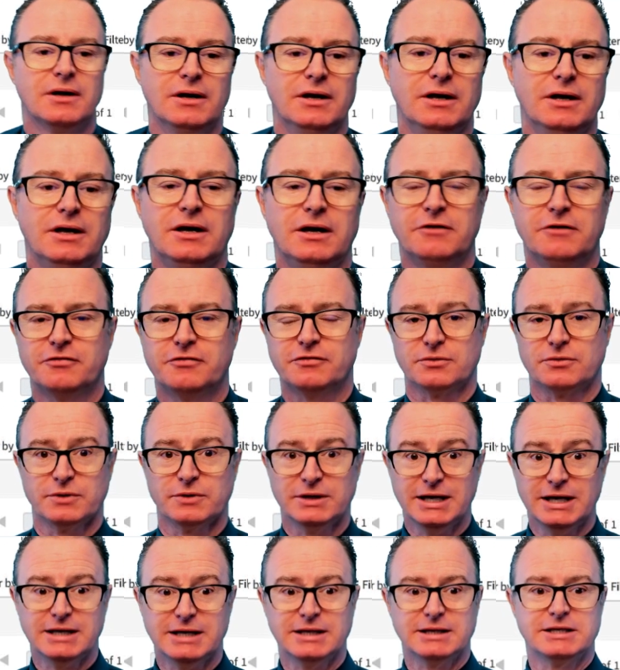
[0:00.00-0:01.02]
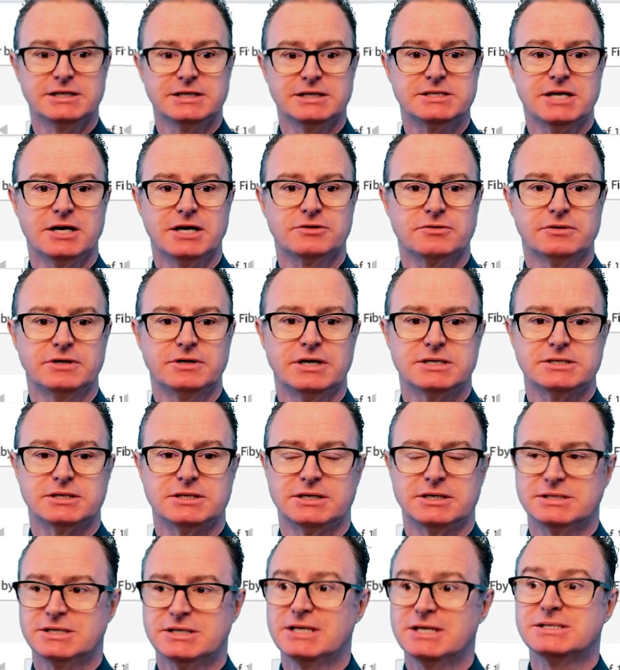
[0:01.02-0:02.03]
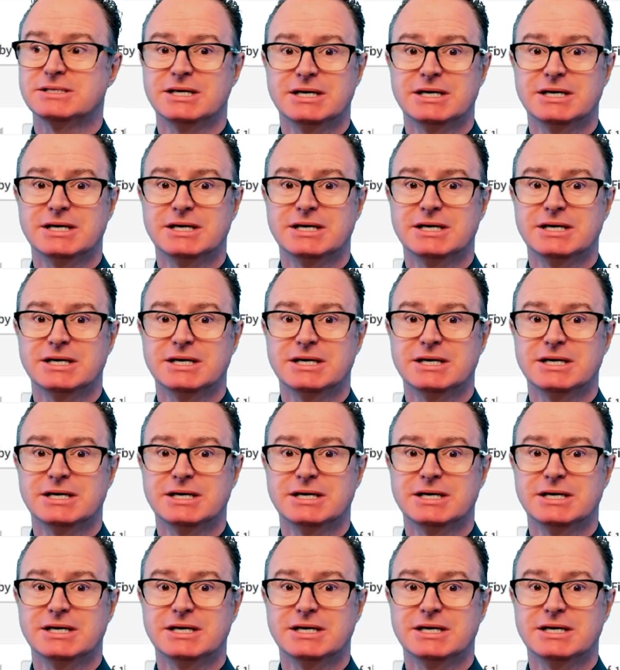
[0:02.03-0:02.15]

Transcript: If the related list entry doesn't exist,